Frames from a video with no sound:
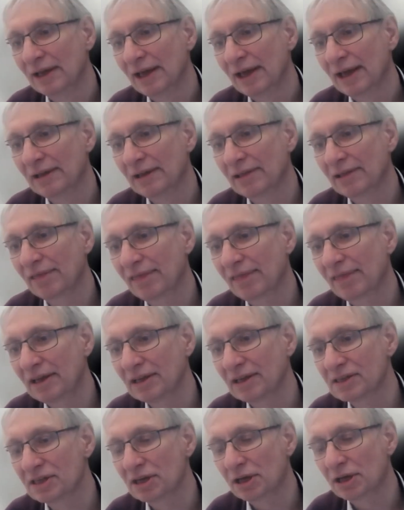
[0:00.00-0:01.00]
And
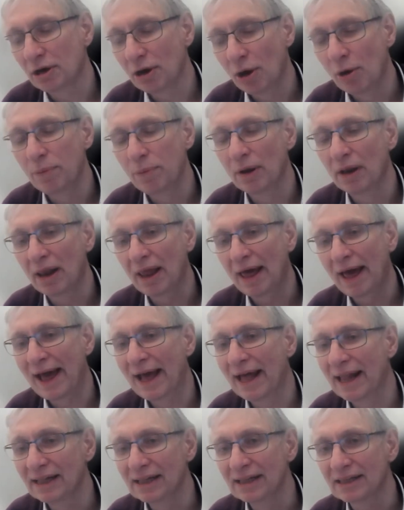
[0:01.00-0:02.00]
these global
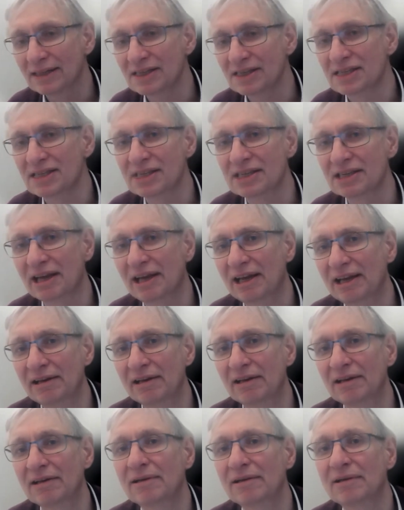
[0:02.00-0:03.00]
healths
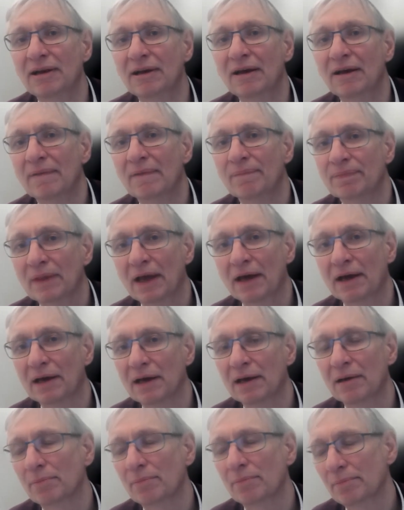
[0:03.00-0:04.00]

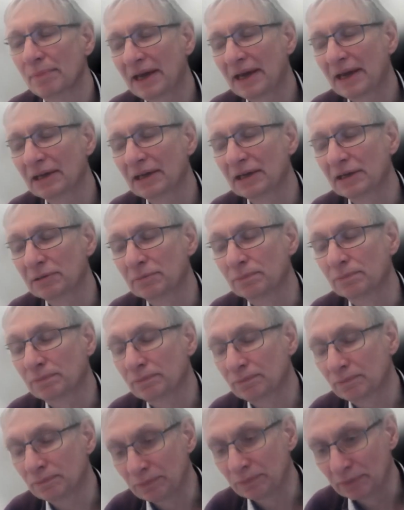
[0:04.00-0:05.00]
make
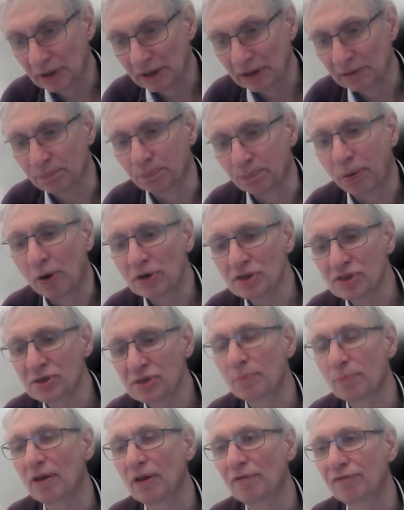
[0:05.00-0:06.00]
it
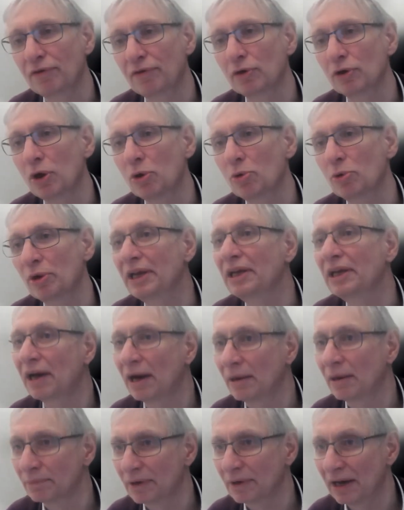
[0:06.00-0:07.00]
possible for
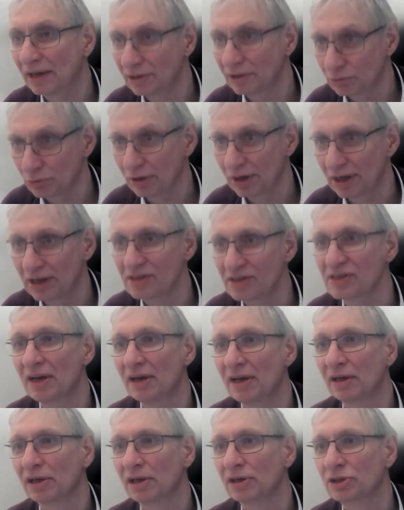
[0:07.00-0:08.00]
low-income countries
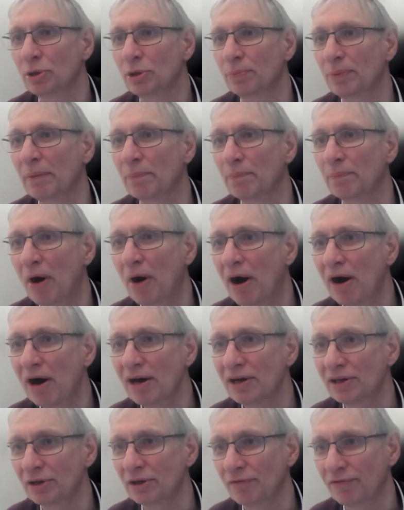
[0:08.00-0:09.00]
to be
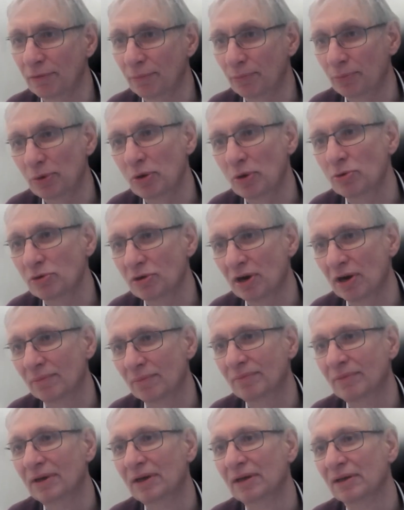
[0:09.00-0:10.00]
part of the
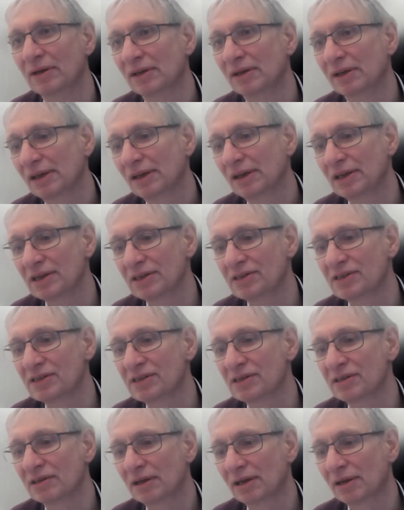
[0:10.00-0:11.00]
program
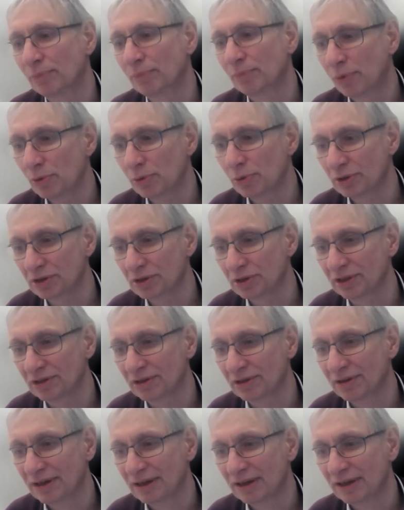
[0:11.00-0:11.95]
is important.